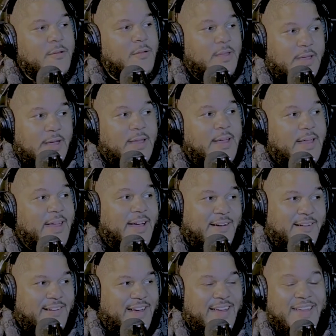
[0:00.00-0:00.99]

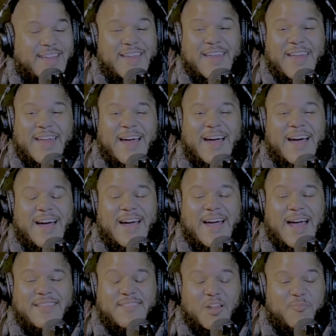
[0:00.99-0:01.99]
Yeah, right?
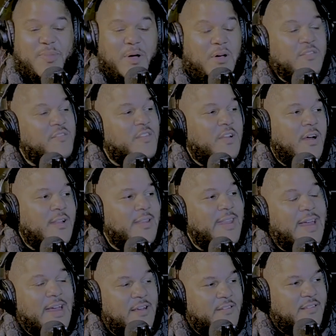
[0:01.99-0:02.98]
I started posting on
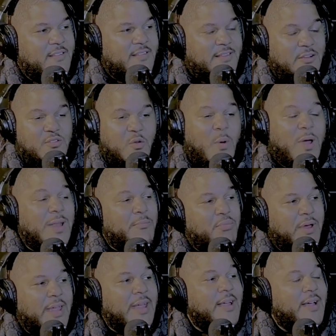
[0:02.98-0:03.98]
there just because that was a way to
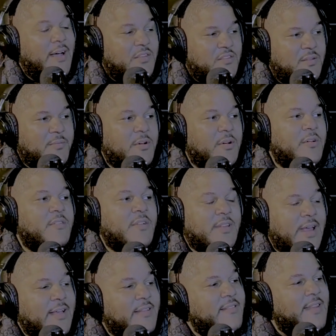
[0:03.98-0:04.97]
bring in customers and
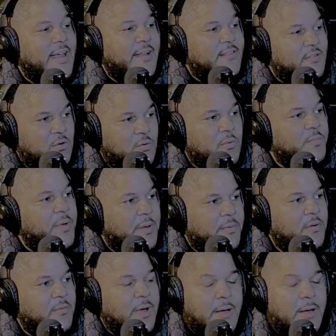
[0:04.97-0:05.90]
like stay in tune with people, right?